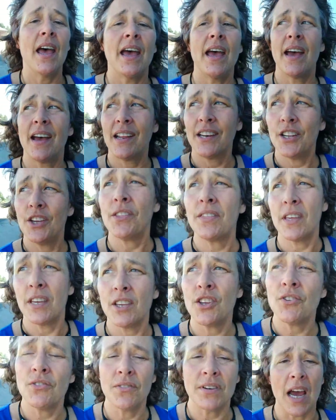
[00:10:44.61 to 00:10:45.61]
and you
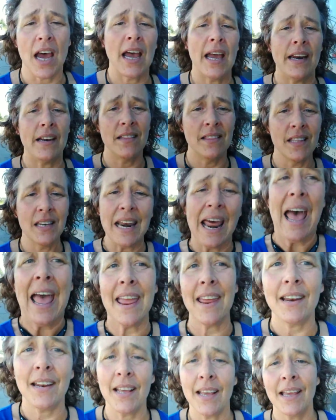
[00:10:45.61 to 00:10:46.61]
think you died in the
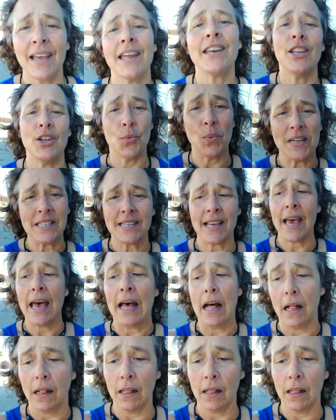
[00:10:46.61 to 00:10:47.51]
night and you went to hell.